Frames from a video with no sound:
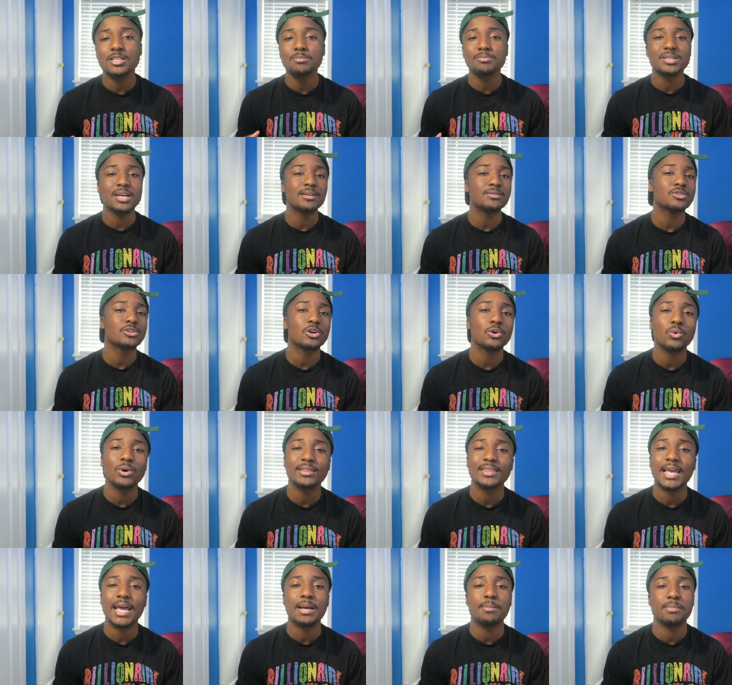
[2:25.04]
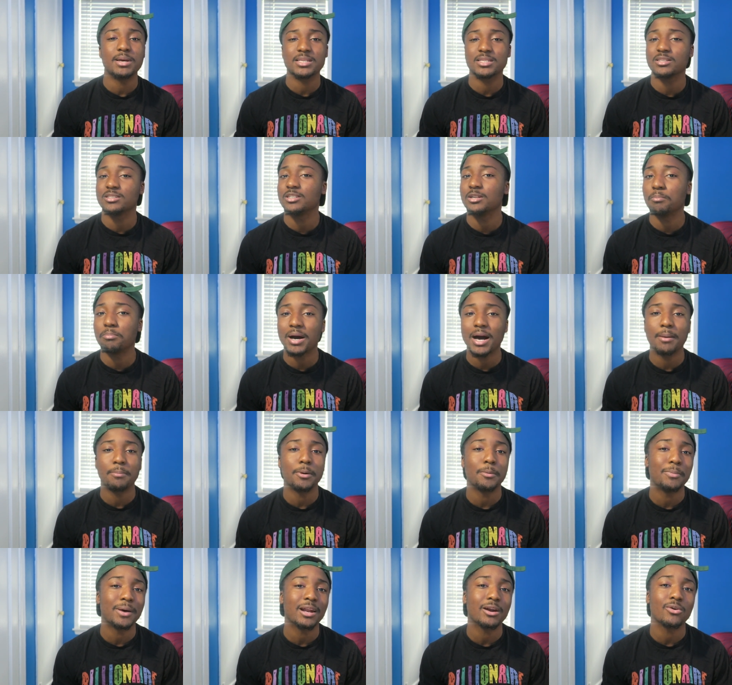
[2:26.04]
sometimes you don't want that message to
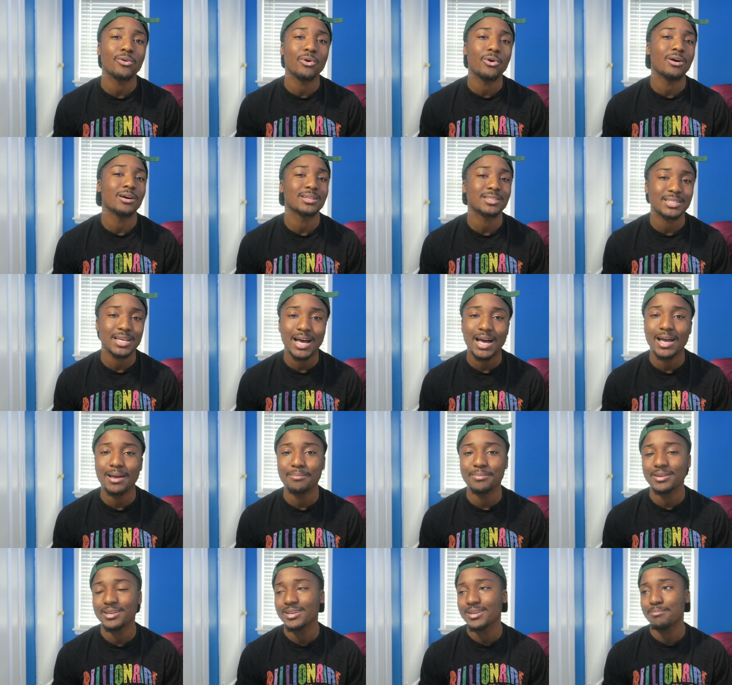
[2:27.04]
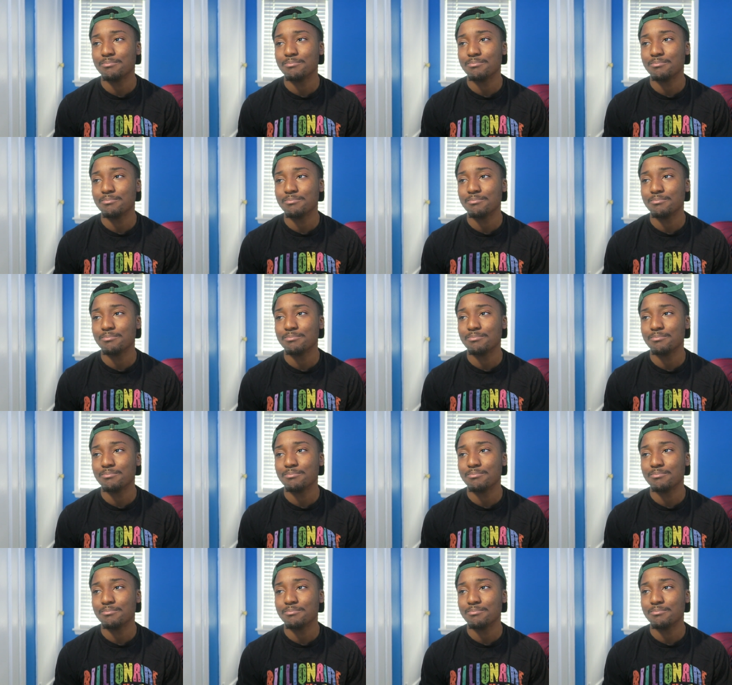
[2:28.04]
pop up at a wrong time.